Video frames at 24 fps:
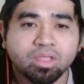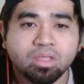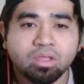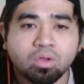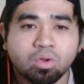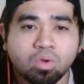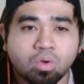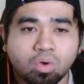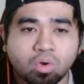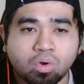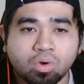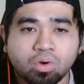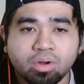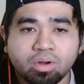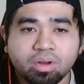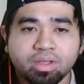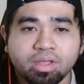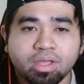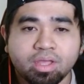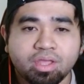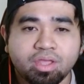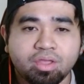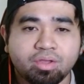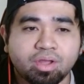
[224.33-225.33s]
or
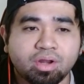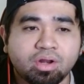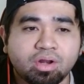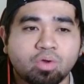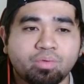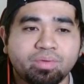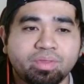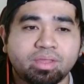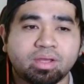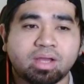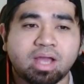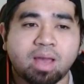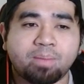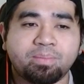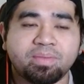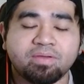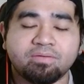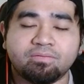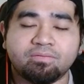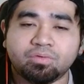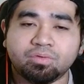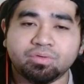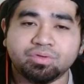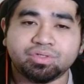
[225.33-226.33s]
you can go with a copy
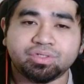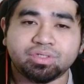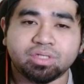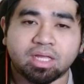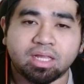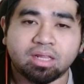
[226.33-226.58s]
of Rouge Doll